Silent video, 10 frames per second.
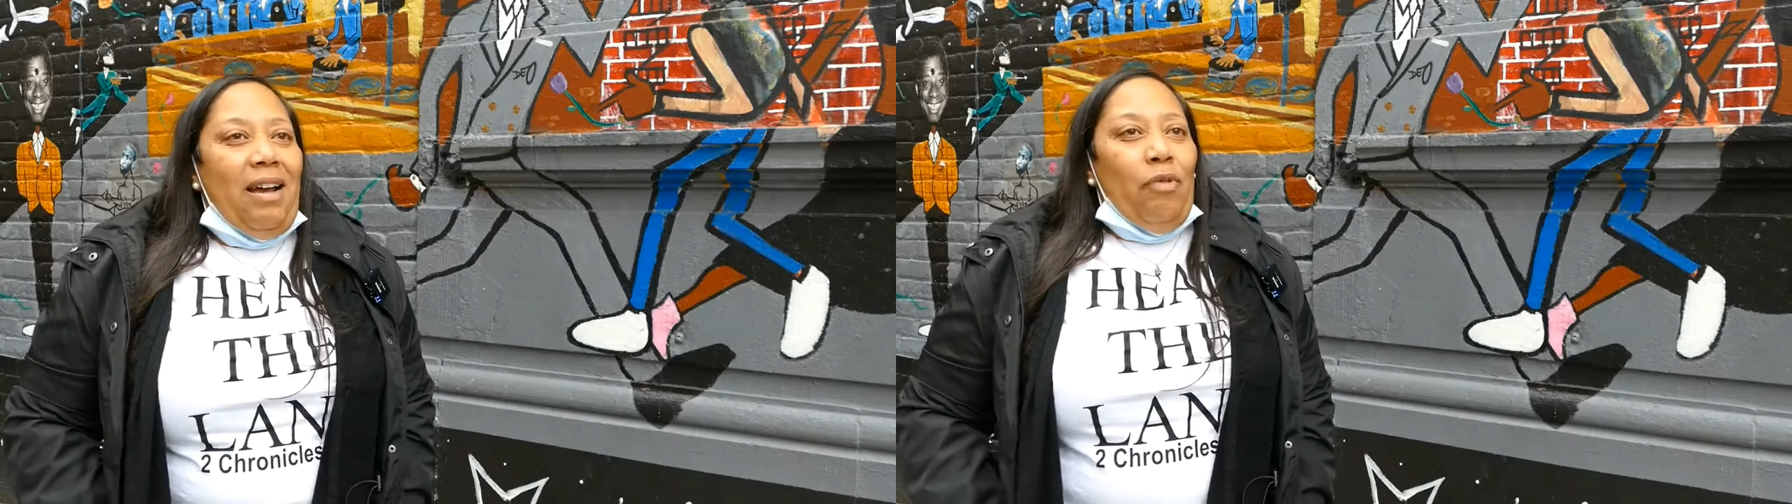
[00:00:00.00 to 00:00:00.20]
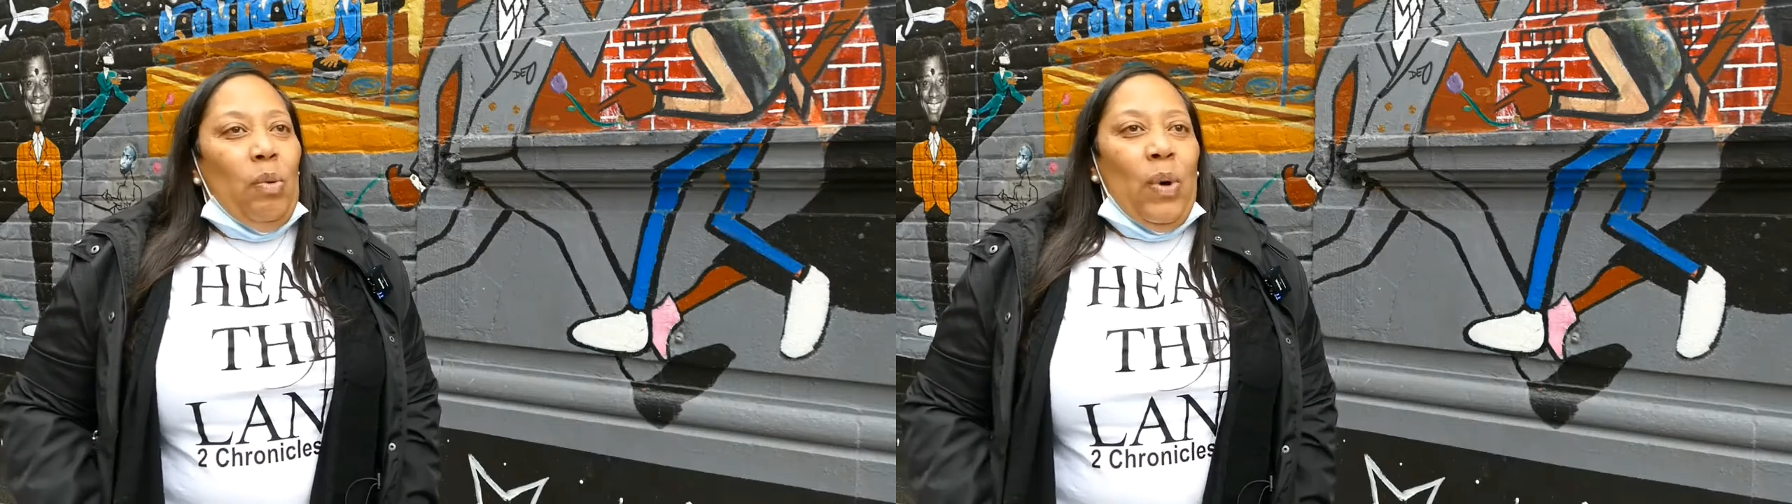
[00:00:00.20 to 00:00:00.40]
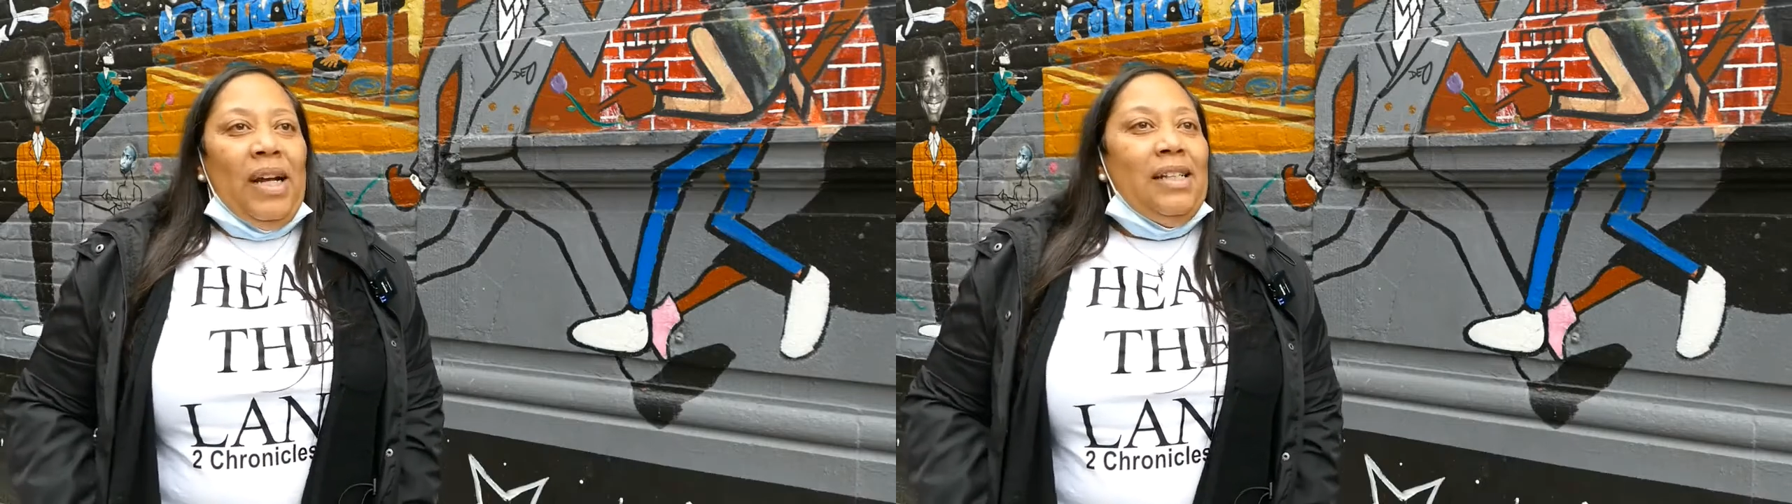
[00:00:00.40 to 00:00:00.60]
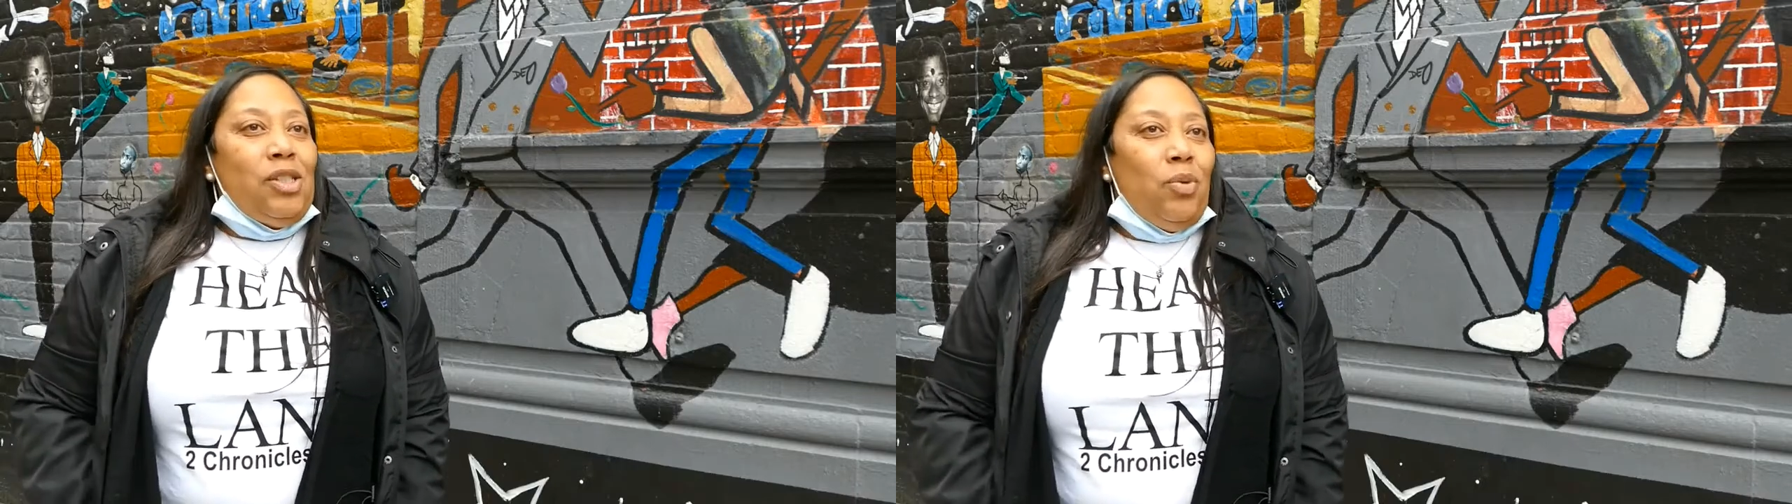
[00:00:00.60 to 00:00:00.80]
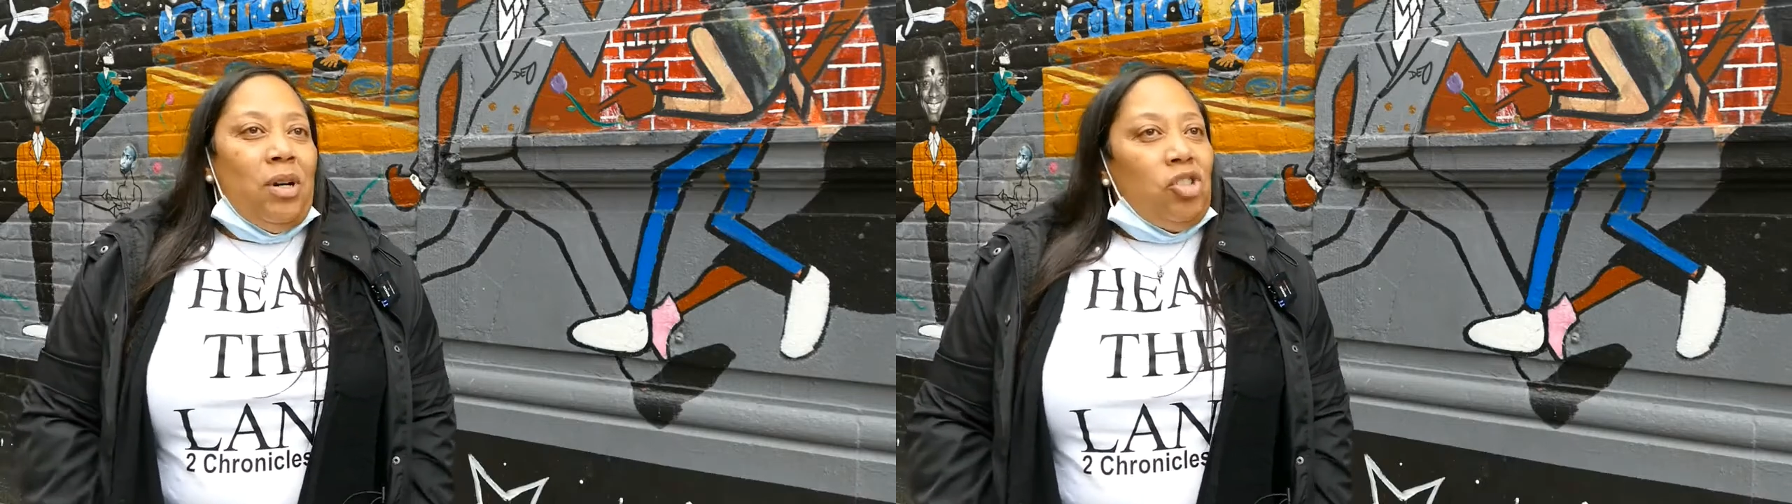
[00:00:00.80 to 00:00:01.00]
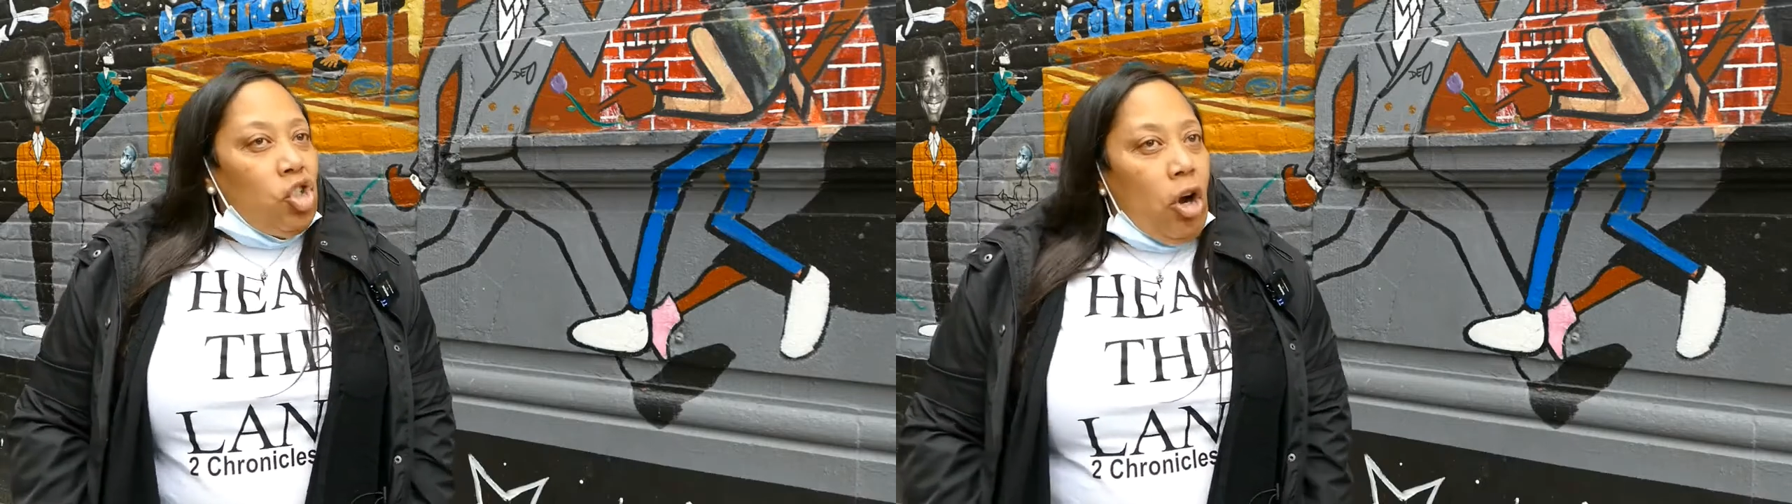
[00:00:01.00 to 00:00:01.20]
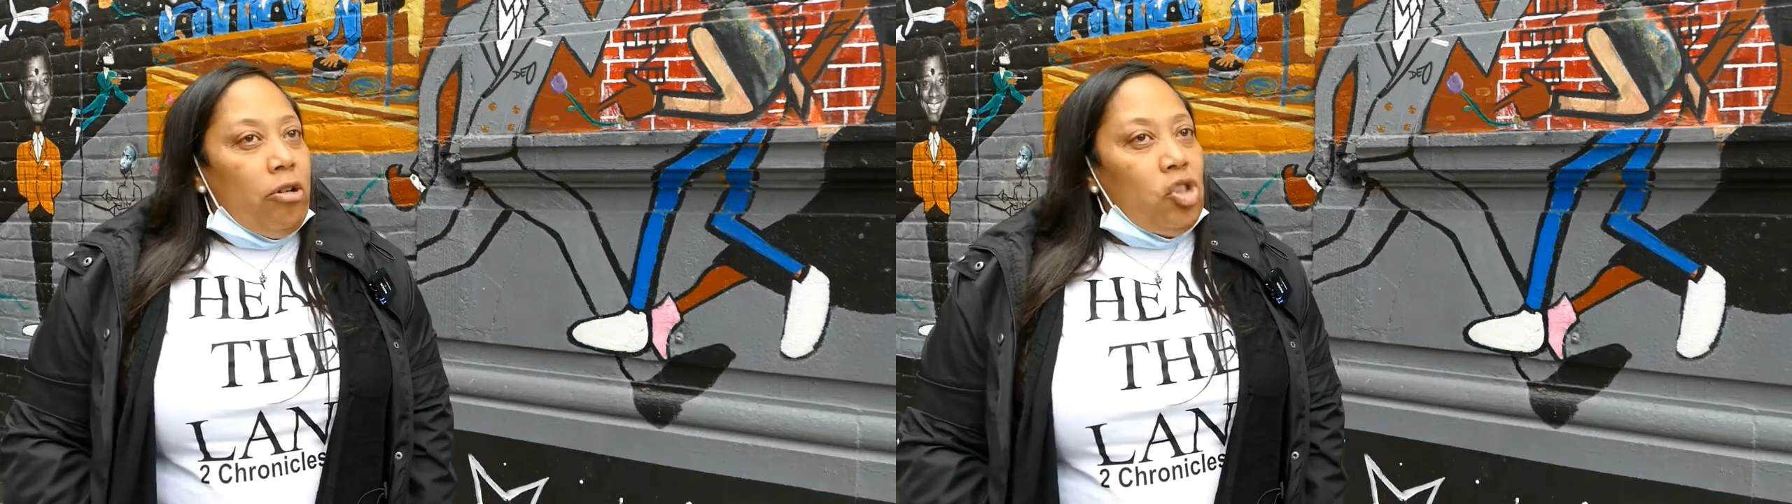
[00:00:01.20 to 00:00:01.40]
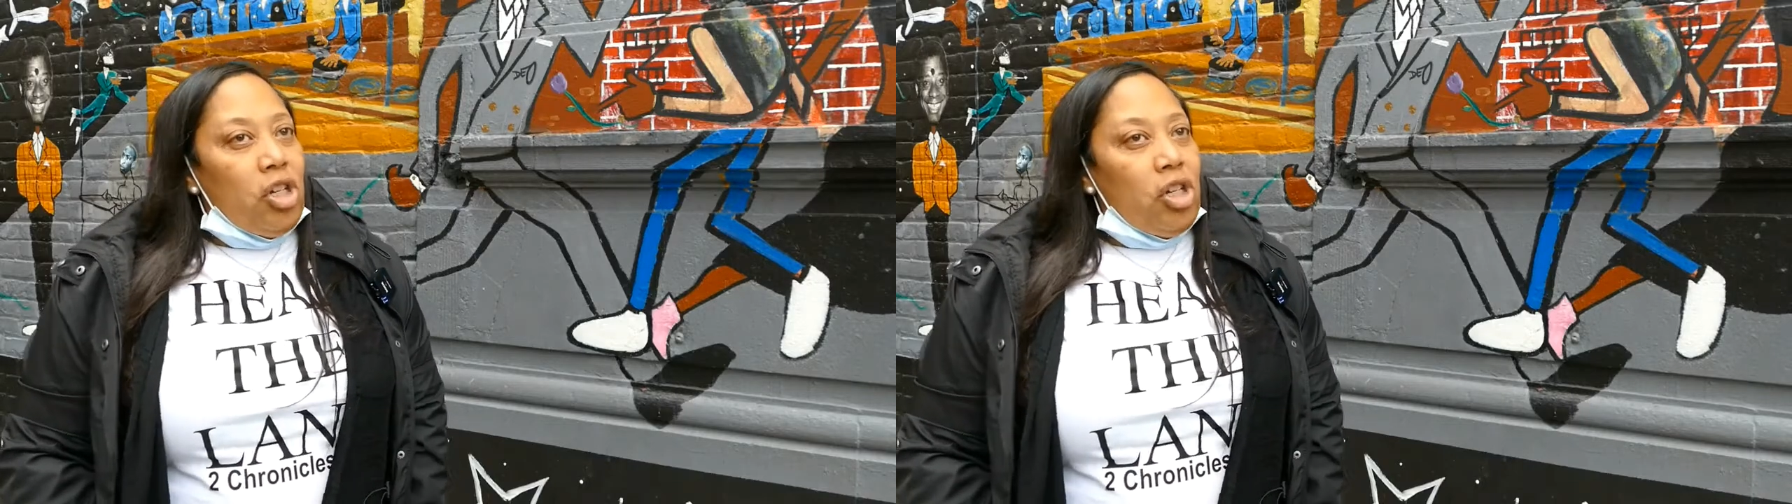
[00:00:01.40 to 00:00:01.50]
and we went into a church,